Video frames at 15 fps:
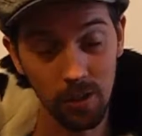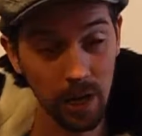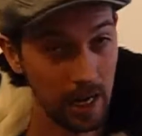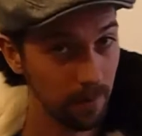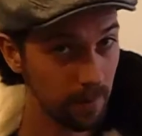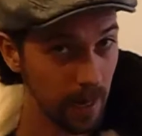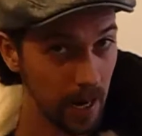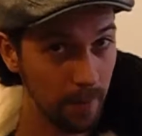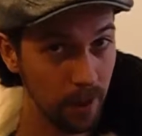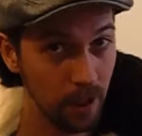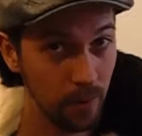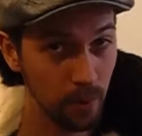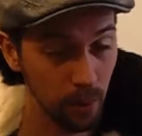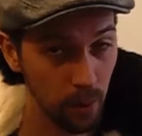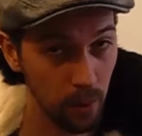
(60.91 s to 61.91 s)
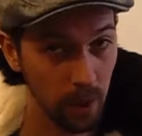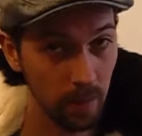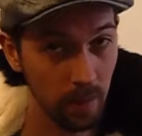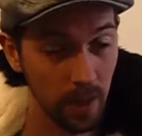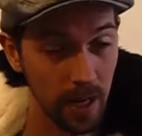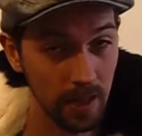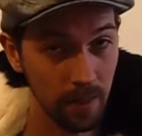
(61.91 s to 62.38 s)
Grand Rapids Brewing
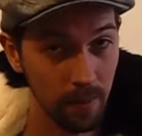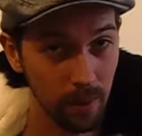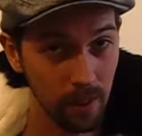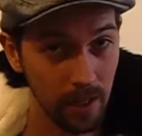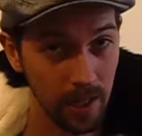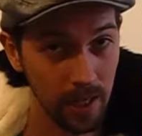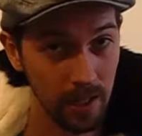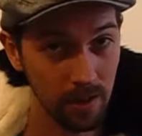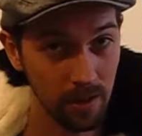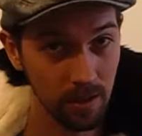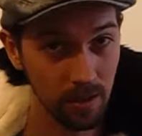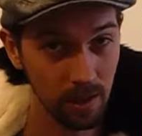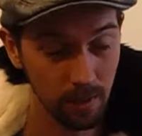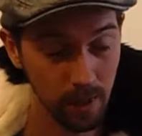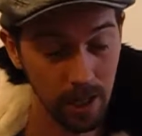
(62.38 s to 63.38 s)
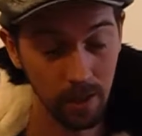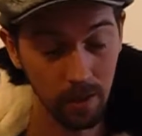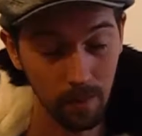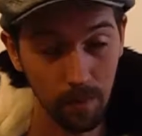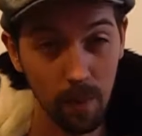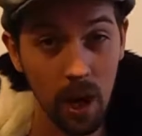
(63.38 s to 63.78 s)
bought the place, or bought,